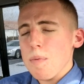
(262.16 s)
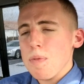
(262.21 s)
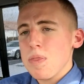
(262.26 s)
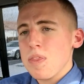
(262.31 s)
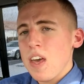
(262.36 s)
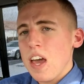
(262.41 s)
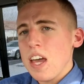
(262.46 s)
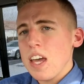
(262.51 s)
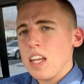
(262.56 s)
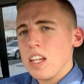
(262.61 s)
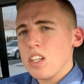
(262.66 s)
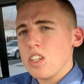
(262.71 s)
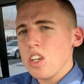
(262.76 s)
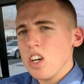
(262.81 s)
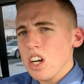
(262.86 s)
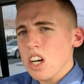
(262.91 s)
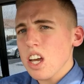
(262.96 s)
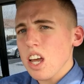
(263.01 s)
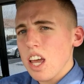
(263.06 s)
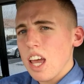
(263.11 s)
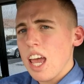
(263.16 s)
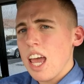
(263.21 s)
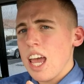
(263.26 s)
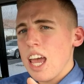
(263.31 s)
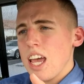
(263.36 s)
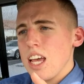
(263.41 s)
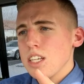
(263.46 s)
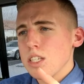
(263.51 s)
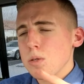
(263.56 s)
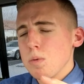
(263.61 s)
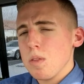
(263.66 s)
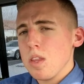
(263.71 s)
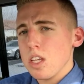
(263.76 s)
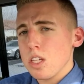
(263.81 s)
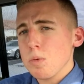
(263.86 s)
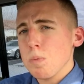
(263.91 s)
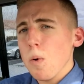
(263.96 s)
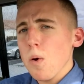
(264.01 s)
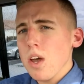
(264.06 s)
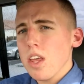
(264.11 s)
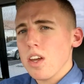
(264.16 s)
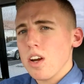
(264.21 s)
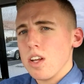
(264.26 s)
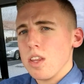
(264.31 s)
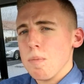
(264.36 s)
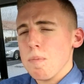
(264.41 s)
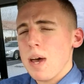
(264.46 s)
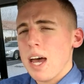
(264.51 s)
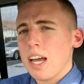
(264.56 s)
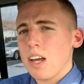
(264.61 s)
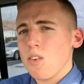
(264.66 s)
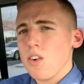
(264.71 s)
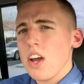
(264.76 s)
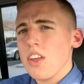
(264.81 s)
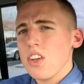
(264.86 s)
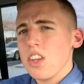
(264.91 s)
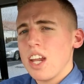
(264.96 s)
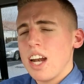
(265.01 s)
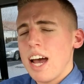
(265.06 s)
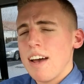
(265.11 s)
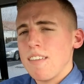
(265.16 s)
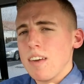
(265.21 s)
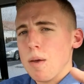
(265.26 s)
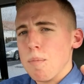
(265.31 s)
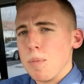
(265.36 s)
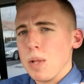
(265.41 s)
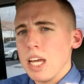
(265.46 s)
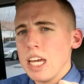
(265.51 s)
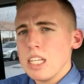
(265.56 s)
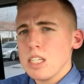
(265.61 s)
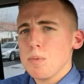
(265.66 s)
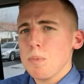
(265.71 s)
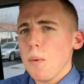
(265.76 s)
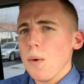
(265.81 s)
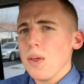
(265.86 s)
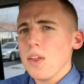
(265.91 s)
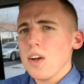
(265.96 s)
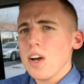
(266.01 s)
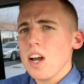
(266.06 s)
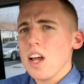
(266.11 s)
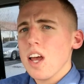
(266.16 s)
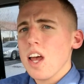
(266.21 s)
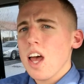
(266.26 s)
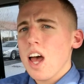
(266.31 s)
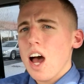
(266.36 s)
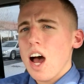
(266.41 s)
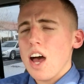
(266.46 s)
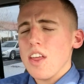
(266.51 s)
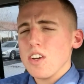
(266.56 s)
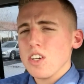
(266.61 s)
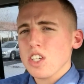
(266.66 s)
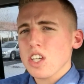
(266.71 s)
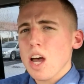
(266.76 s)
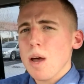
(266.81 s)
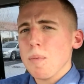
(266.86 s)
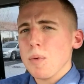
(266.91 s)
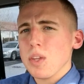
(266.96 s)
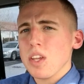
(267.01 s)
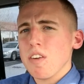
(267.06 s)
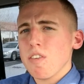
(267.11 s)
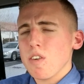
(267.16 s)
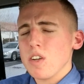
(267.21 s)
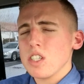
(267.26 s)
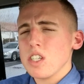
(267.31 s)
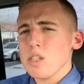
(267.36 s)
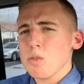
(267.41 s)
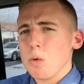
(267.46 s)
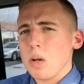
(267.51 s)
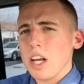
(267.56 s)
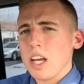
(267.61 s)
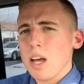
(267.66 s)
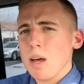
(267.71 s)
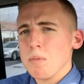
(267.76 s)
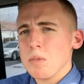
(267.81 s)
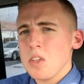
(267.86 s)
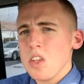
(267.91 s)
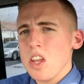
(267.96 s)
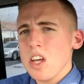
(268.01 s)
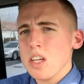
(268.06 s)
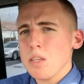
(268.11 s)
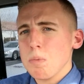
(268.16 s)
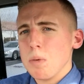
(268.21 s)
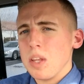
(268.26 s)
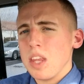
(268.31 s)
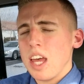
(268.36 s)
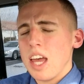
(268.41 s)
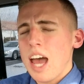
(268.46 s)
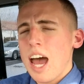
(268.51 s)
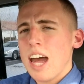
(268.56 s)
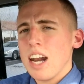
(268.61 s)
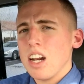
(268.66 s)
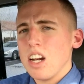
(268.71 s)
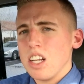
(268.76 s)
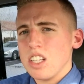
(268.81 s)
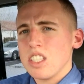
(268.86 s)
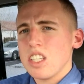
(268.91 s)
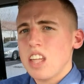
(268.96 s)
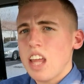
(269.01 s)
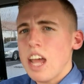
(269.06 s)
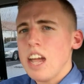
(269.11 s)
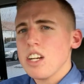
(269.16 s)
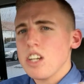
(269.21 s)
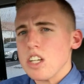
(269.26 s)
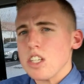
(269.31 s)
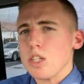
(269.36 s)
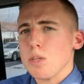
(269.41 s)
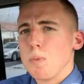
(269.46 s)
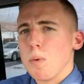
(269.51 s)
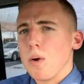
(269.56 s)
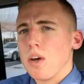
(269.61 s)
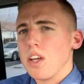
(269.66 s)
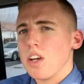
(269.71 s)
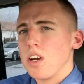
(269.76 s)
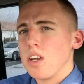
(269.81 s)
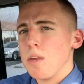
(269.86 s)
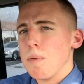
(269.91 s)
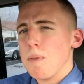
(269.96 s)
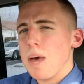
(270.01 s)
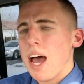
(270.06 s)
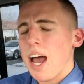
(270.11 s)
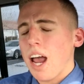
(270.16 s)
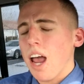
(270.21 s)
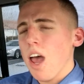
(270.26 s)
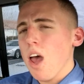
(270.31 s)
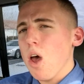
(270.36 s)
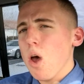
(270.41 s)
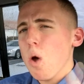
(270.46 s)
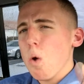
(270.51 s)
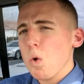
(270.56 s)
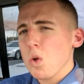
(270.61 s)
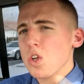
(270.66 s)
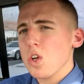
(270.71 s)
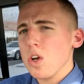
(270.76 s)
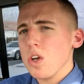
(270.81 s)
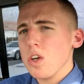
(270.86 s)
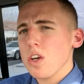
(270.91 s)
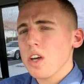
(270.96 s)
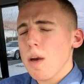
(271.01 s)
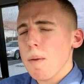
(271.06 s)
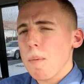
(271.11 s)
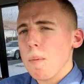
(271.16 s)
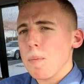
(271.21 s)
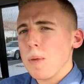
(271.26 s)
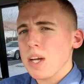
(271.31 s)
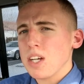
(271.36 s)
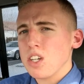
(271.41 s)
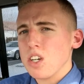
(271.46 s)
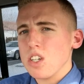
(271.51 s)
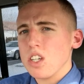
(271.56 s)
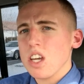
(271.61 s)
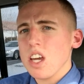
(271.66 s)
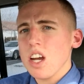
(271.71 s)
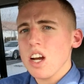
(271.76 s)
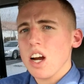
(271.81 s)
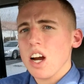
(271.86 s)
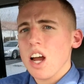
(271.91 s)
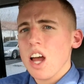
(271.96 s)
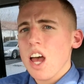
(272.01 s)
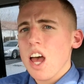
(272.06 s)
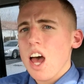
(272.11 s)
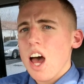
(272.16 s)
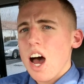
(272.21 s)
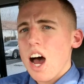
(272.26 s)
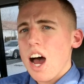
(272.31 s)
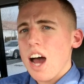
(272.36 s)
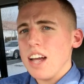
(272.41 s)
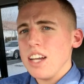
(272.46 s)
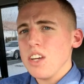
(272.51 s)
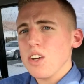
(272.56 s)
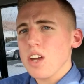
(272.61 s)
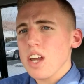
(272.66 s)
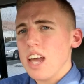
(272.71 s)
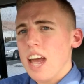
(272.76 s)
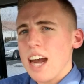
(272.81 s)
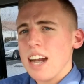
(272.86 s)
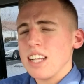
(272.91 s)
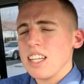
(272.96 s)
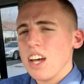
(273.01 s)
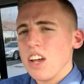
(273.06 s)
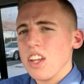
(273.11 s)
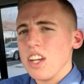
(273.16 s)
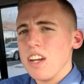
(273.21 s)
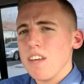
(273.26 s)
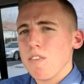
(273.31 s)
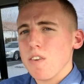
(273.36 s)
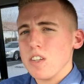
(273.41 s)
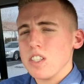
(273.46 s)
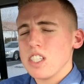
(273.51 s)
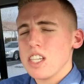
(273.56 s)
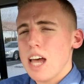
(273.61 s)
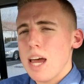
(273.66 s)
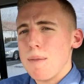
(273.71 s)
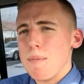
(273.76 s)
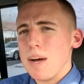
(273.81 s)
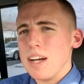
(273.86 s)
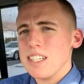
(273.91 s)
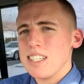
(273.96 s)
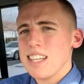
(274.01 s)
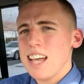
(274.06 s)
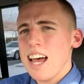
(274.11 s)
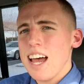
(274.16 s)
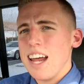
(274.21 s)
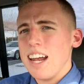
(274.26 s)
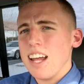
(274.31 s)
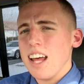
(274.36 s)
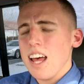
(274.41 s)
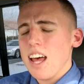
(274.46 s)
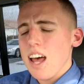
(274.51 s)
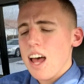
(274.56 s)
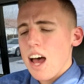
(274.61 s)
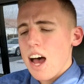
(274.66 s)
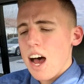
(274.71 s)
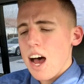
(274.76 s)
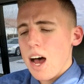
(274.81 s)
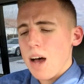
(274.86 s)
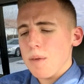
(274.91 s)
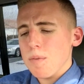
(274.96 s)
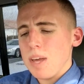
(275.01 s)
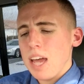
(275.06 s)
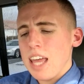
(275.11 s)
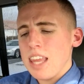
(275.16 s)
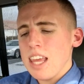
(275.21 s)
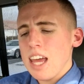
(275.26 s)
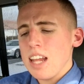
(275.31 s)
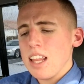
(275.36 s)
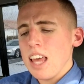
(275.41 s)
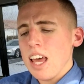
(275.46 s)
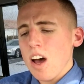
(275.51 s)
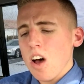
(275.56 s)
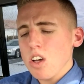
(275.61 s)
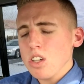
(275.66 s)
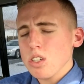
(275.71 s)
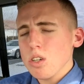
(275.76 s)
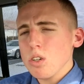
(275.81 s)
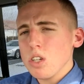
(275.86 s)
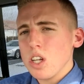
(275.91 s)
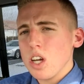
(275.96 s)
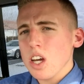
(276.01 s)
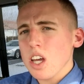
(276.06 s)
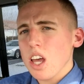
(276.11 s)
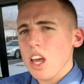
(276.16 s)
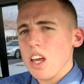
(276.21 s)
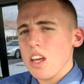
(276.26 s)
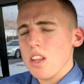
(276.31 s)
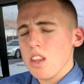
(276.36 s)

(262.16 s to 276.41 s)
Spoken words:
They took the spoiler in the back, and rather than having a blade spoiler, there's a couple differences when it comes to this, but they added a stanchion spoiler in the back. We'll show you a couple pictures here, and you can kind of tell the difference side by side. And then they also took,